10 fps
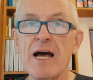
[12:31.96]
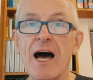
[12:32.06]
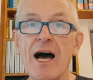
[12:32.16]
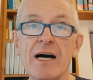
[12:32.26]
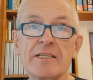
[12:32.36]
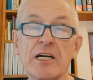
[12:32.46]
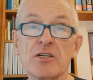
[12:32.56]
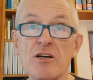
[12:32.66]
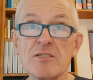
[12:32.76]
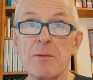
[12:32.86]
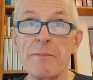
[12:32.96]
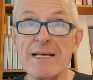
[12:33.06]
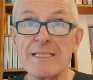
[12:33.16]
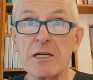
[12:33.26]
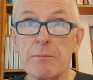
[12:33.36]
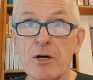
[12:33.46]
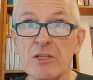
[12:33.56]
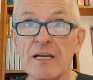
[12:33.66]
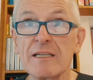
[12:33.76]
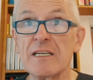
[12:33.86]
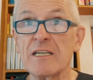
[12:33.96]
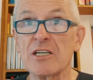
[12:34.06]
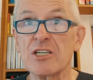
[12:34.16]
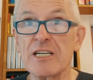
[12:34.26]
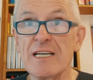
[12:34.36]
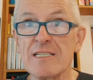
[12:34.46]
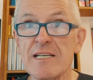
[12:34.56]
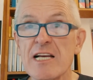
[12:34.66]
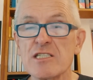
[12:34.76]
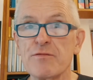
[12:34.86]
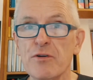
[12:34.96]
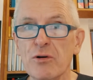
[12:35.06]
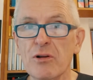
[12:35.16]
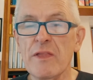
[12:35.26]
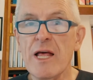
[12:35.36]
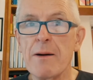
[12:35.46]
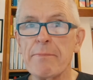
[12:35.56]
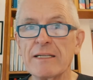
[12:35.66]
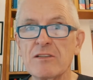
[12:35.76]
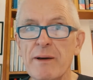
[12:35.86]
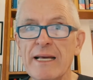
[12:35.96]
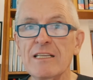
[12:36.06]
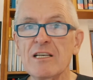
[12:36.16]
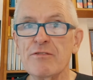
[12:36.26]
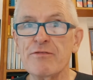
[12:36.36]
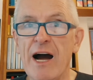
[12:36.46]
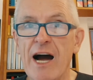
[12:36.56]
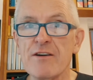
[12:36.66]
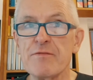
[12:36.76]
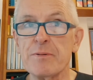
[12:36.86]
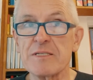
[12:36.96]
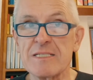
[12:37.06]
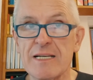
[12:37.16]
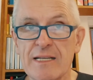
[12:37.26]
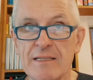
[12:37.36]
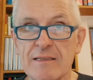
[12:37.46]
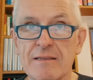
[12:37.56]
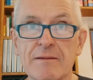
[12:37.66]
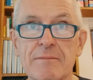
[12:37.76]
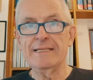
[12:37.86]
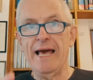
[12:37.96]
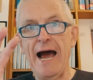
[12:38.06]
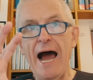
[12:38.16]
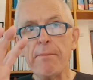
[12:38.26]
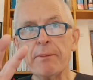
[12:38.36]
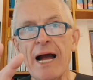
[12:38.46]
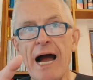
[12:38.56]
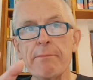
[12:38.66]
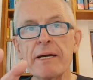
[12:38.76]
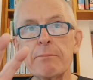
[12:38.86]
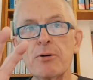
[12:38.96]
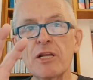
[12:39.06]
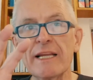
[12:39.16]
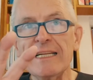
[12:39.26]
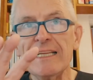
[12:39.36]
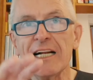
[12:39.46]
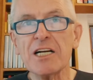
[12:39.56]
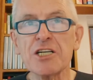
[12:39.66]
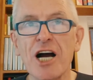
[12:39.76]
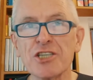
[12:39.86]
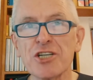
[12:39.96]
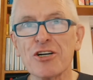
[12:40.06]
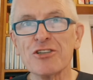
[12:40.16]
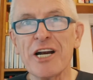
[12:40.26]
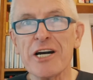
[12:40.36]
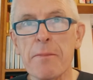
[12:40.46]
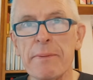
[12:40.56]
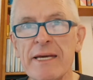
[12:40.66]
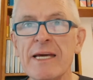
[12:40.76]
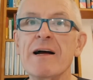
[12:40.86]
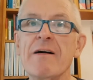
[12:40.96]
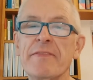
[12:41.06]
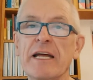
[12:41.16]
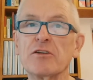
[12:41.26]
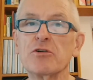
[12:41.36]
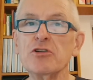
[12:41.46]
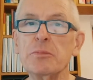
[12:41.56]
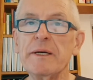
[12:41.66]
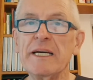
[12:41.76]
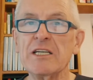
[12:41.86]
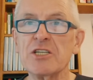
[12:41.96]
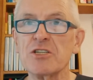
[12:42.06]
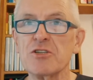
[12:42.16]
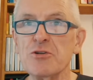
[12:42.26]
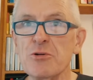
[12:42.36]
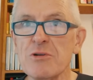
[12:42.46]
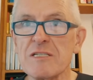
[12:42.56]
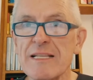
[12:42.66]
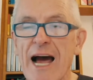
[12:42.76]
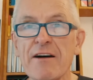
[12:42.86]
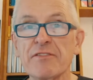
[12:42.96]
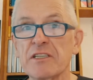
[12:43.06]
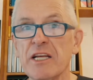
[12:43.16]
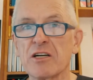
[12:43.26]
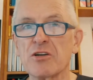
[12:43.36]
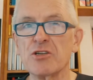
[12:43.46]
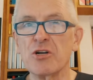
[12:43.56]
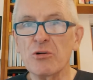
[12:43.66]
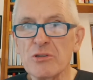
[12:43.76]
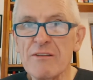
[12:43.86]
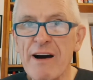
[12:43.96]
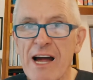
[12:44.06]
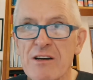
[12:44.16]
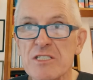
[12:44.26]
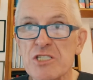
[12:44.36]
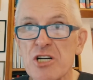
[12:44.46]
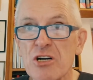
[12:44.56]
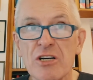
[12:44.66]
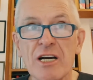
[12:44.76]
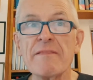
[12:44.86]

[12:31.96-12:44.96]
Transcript: the gross domestic product in Greece has fallen by 25%. The upcoming political shock therapy that could be introduced after the coronavirus shock